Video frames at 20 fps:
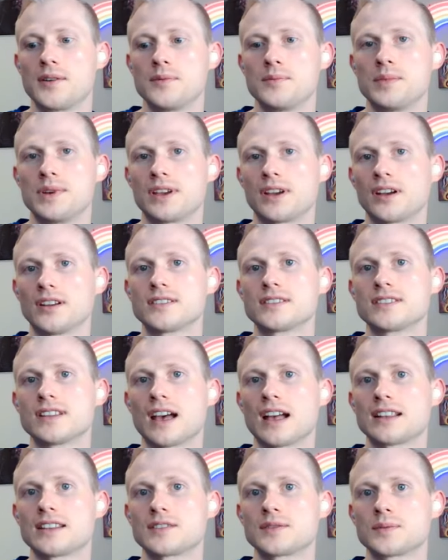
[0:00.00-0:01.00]
Because
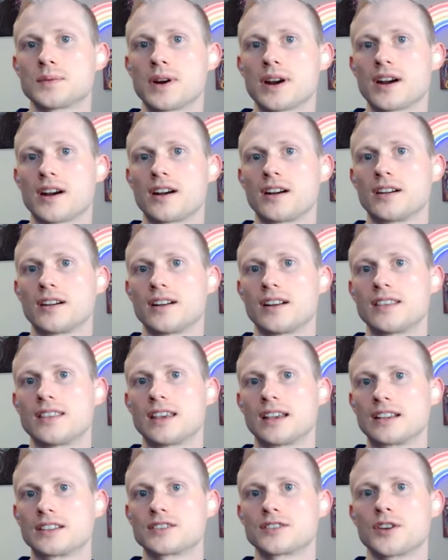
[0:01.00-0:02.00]
that's where
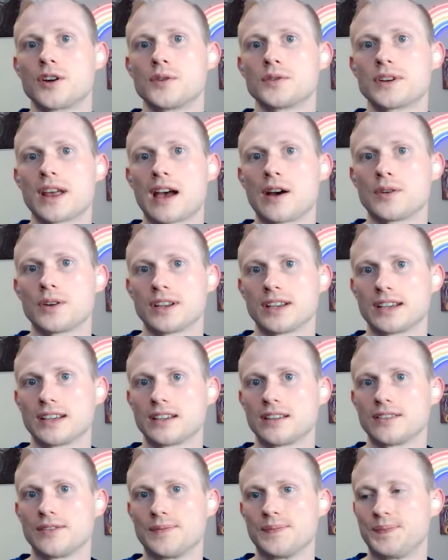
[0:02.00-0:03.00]
things go
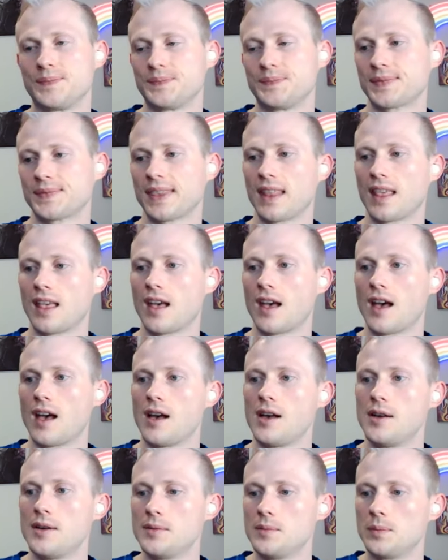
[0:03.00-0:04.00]
downhill.
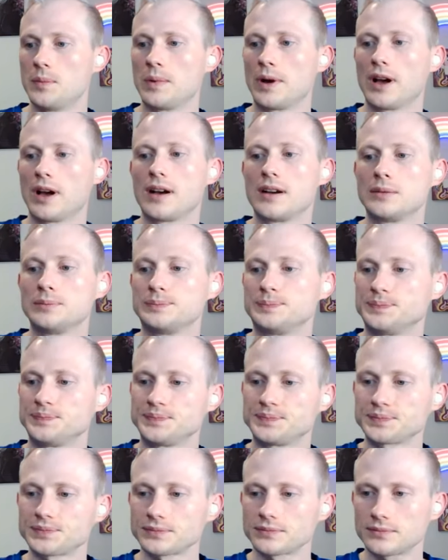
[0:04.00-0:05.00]
But
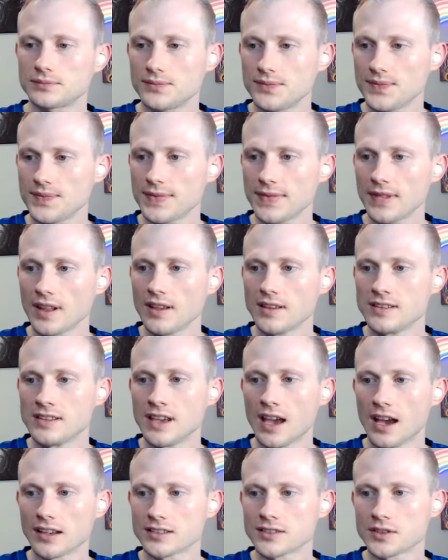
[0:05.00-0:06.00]

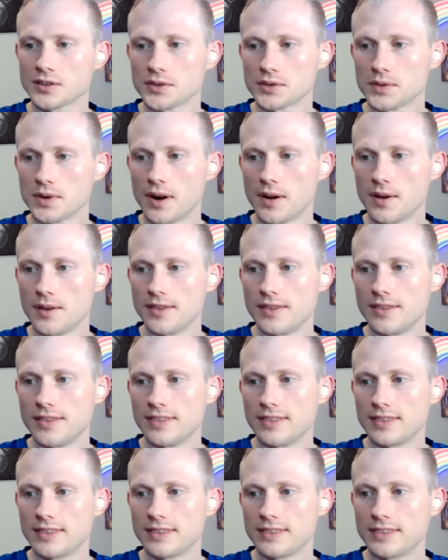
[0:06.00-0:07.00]
so
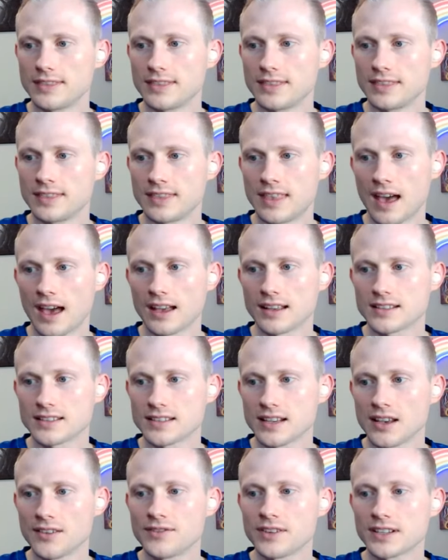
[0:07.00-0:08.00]
that
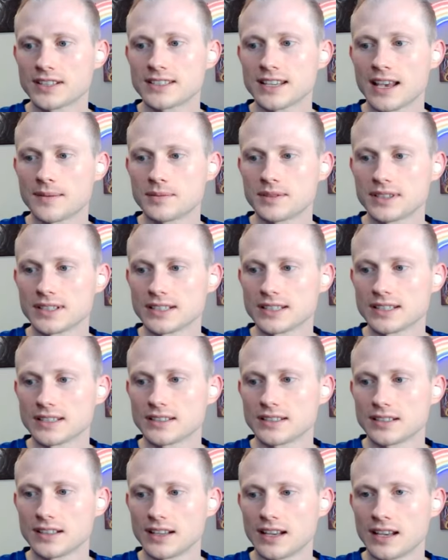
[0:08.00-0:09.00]

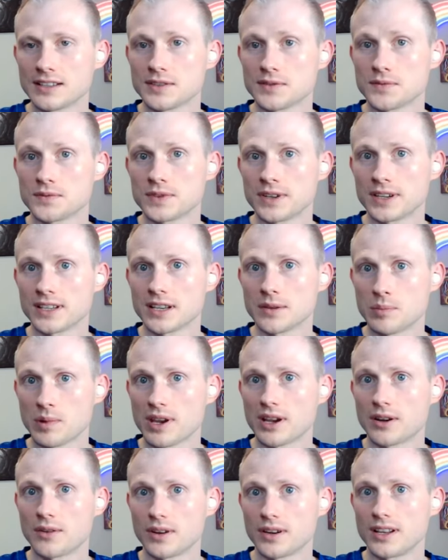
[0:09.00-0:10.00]
self-acceptance is a really
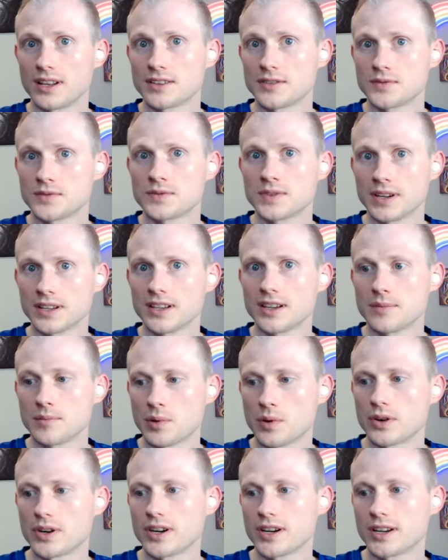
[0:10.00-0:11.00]
big one. It's really
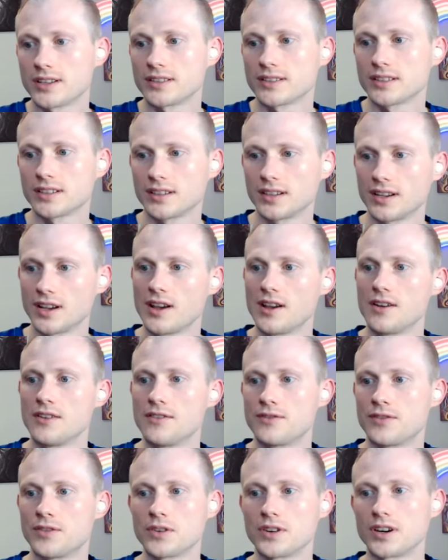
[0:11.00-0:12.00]
important
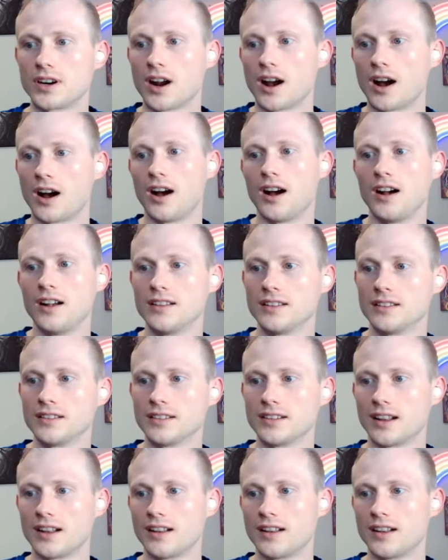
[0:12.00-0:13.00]
for
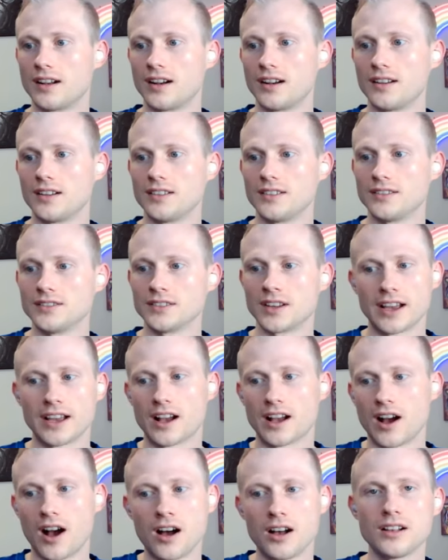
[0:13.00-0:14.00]
like
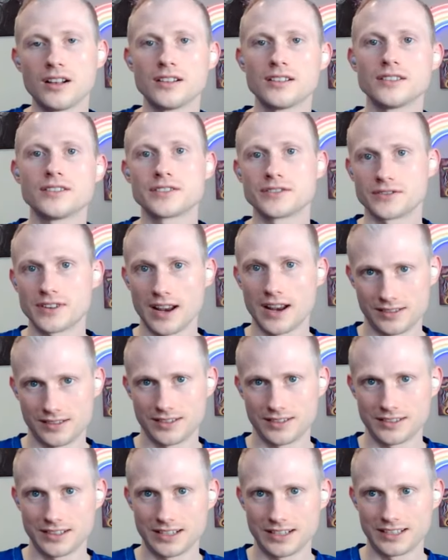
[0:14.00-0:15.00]
all the rest
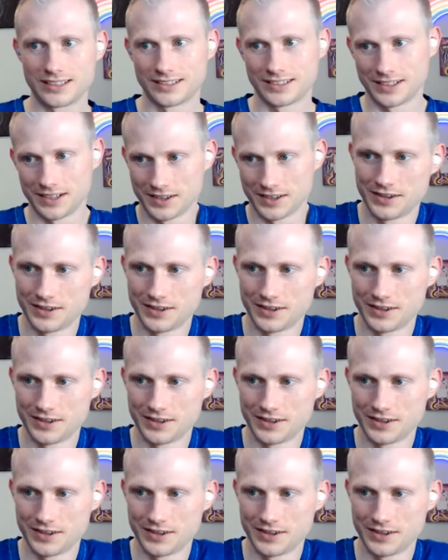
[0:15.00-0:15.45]
of these.